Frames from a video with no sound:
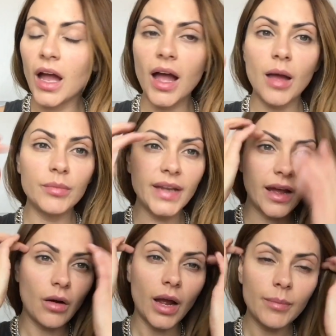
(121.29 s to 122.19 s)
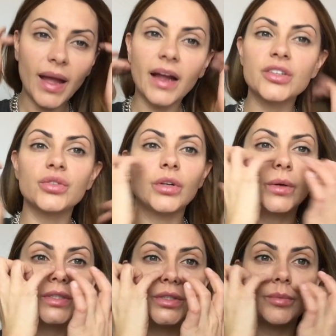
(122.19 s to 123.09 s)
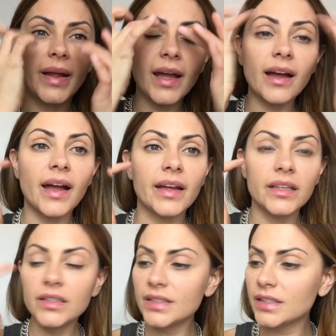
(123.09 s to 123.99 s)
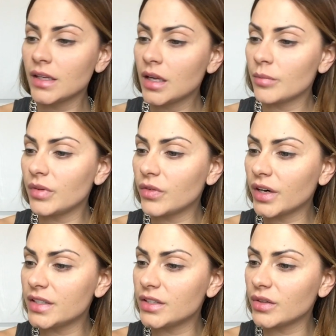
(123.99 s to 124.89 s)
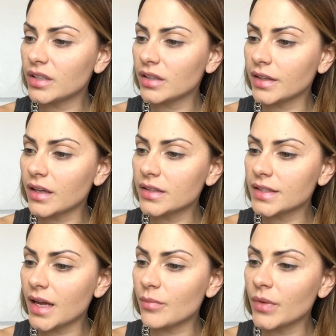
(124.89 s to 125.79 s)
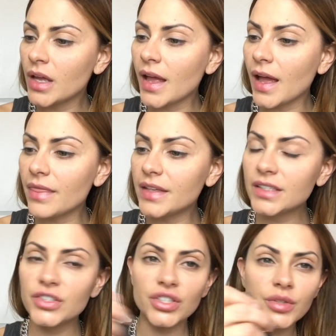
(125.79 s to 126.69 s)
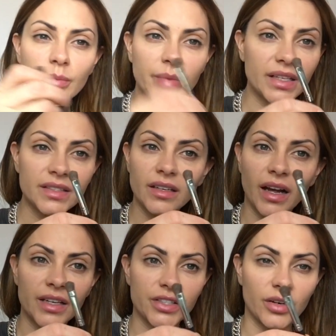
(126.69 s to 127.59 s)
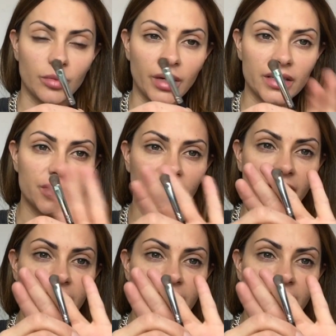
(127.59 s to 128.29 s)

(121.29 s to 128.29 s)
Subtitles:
Now I'm actually going to do my eyes before I do anything else. And this is just your basic eyeshadow brush, okay?